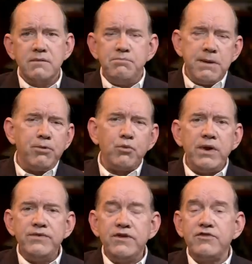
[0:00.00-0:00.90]
People
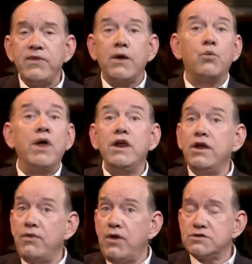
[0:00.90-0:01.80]
read this and they run
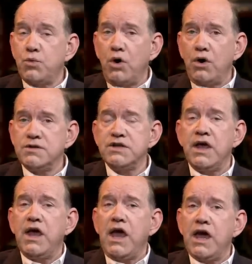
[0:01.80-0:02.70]
into those words
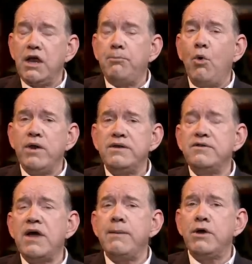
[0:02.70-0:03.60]
an appointed
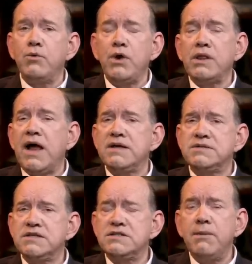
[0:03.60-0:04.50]
time and realize
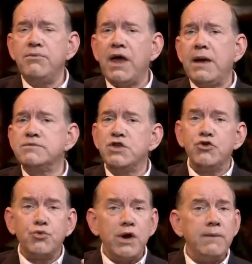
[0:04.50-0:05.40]
that sometimes the
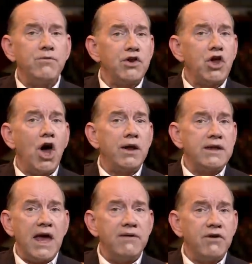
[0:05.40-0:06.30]
dream that God
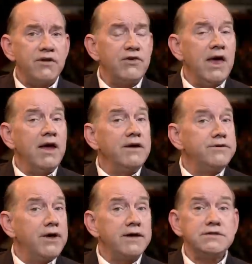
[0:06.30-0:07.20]
gave us
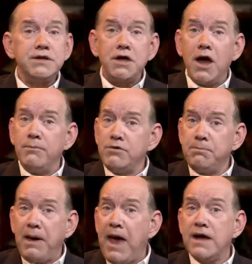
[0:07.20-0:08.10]
doesn't come to
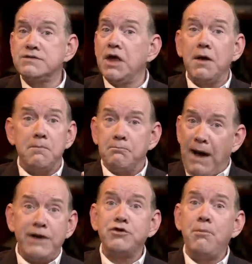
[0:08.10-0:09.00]
pass
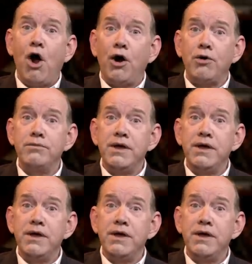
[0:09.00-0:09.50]
by tomorrow.